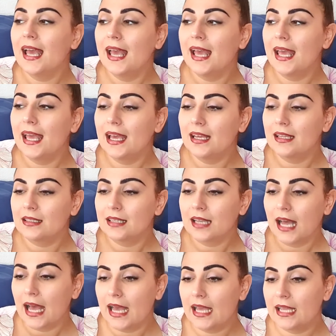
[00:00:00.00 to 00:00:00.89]
and
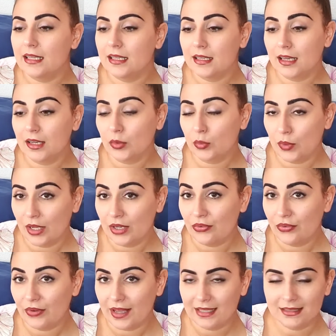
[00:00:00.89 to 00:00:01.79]
I did it quite
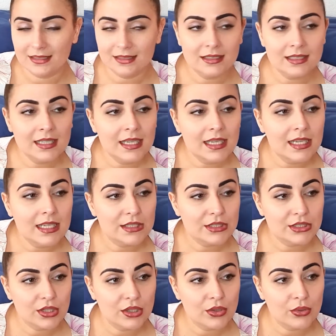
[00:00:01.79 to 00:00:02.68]
fast.
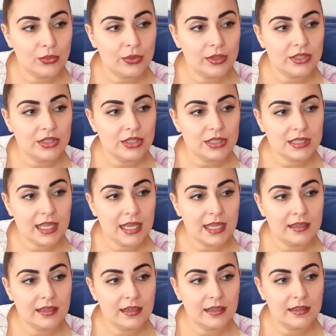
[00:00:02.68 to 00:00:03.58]
So we just
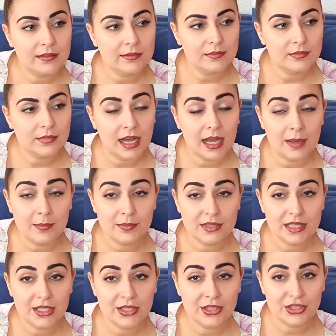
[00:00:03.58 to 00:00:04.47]
had a, I'm
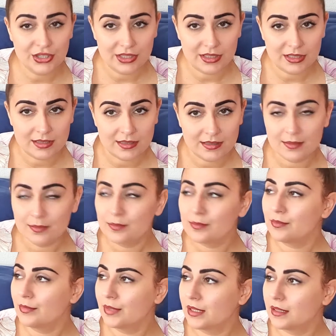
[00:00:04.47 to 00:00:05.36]
saying just
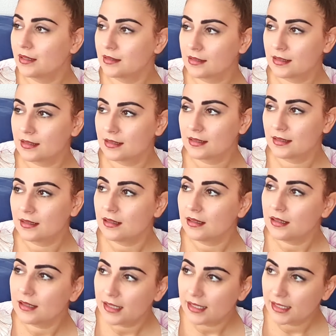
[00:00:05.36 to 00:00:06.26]
because
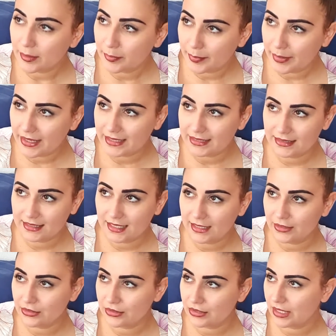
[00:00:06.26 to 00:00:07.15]
in the past I
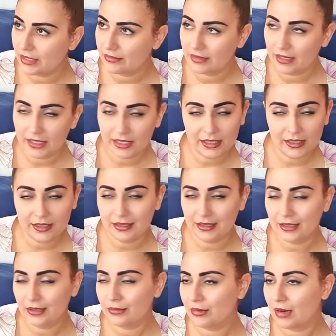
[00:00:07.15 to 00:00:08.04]
used to have like
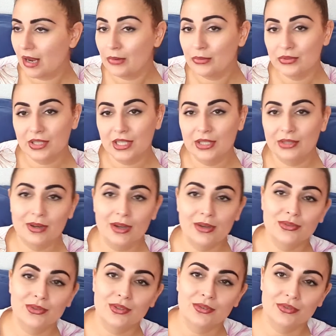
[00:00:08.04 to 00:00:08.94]
rounds and
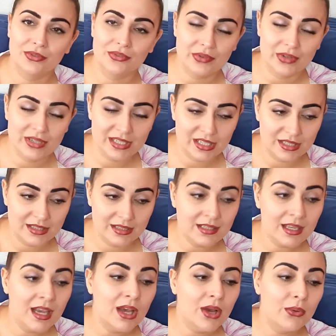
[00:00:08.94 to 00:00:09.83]
rounds of revisions.
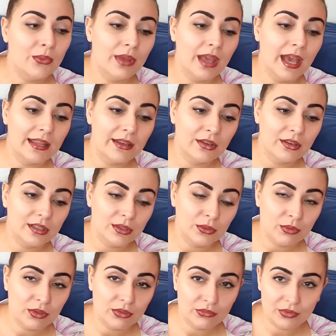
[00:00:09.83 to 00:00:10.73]
We had only
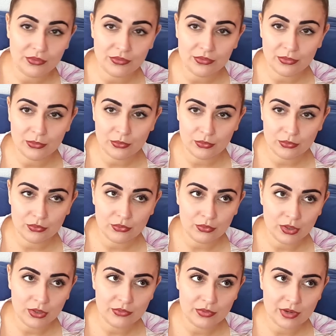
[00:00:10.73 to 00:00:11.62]

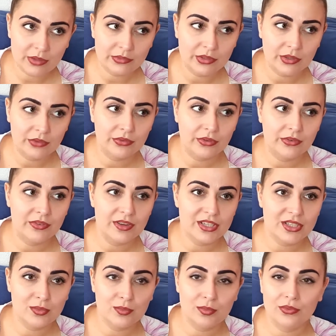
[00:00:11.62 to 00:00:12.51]
one round of
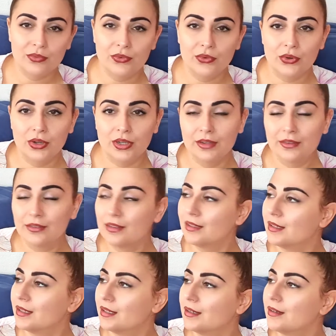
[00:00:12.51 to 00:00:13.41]
revision before
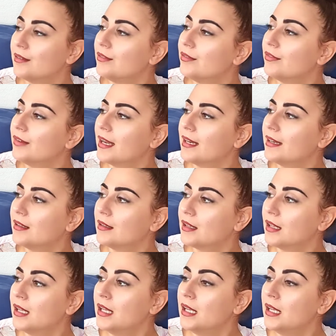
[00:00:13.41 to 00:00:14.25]
the final